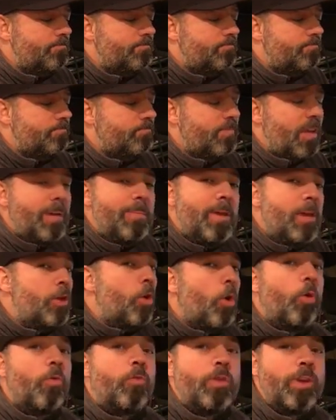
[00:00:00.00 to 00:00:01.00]
maybe an
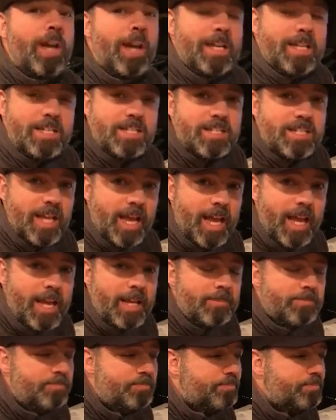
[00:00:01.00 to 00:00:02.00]
overnight
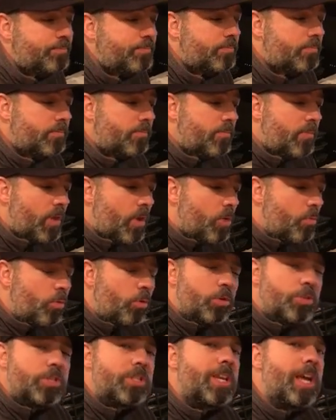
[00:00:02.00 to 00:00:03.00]
stay.
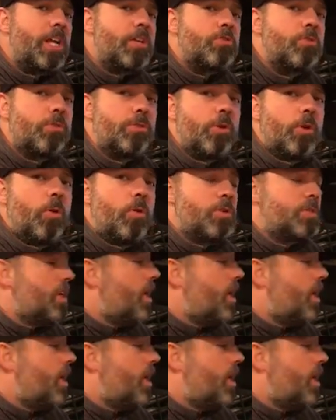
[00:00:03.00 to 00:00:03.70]
We'll schedule those